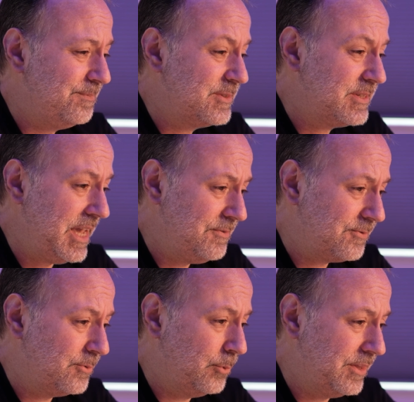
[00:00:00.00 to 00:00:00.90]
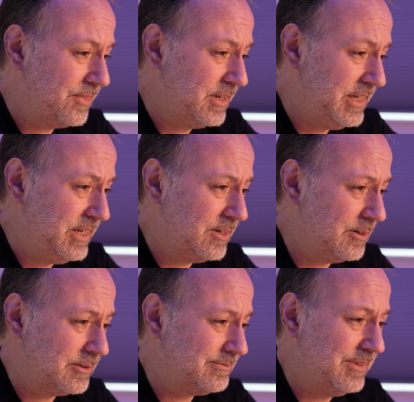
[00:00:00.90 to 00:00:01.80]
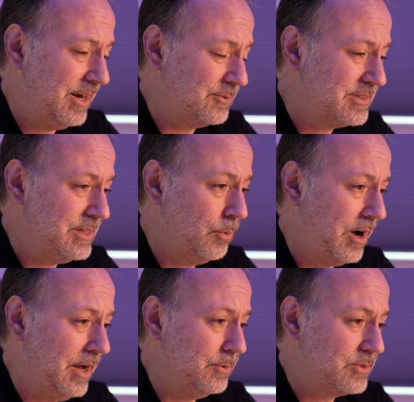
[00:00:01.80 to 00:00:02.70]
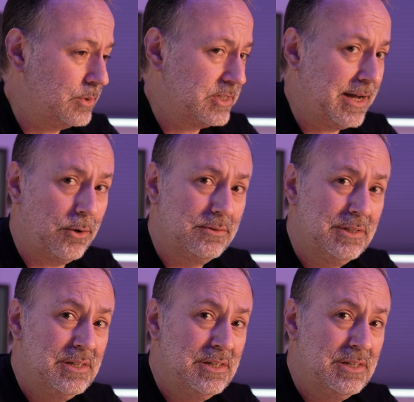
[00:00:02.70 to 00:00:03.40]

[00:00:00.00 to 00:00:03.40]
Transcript: safe with the gear, I don't see why I would switch it out.